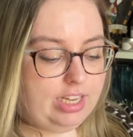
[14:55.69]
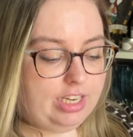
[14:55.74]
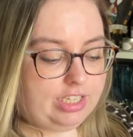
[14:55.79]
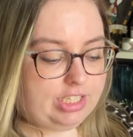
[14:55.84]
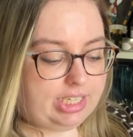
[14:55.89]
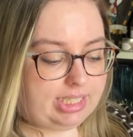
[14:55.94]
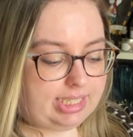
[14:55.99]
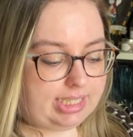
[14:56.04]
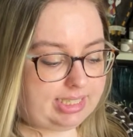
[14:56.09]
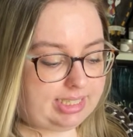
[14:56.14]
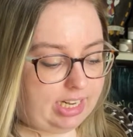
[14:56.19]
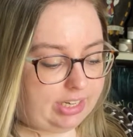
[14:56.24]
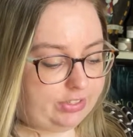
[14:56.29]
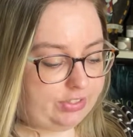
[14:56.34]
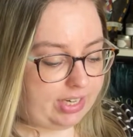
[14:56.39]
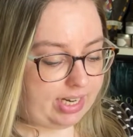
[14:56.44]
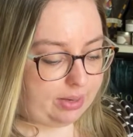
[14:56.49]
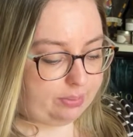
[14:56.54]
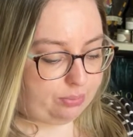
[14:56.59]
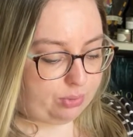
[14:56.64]
She's
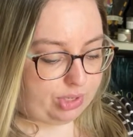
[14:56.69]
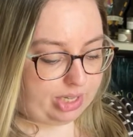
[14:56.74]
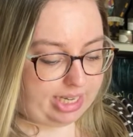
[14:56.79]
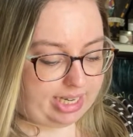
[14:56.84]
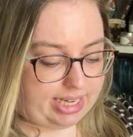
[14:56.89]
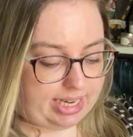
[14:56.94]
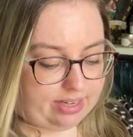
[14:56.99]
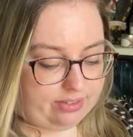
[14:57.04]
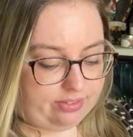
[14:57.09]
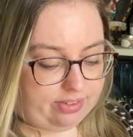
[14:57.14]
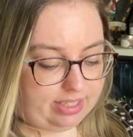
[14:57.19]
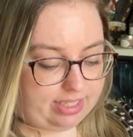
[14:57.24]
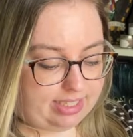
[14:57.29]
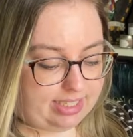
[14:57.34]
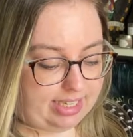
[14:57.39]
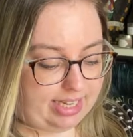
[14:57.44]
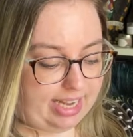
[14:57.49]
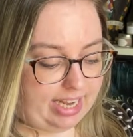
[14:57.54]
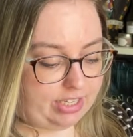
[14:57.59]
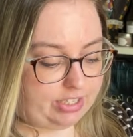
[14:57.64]
eccentric and brilliant, and
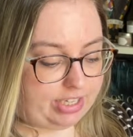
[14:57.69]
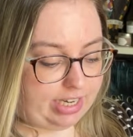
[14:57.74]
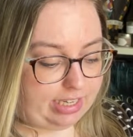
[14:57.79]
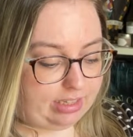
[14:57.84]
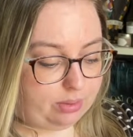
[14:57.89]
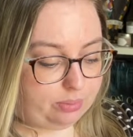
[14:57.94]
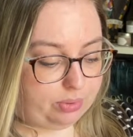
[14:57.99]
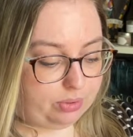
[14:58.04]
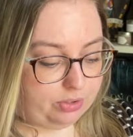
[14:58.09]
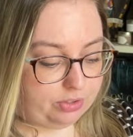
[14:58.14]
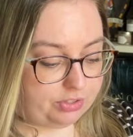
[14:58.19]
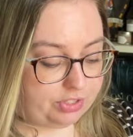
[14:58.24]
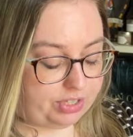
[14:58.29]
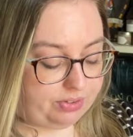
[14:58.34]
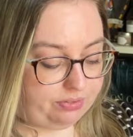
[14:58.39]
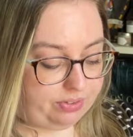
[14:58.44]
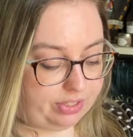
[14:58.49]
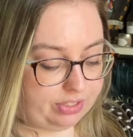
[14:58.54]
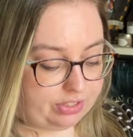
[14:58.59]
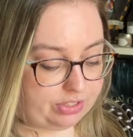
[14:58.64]
Felicity can't shake the pull she
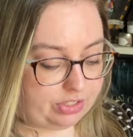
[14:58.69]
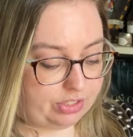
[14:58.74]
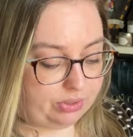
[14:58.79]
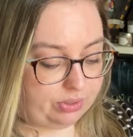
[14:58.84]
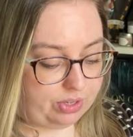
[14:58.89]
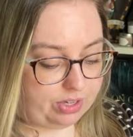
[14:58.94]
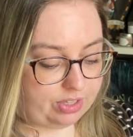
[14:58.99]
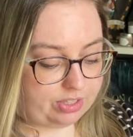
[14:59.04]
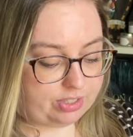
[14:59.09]
feels to her.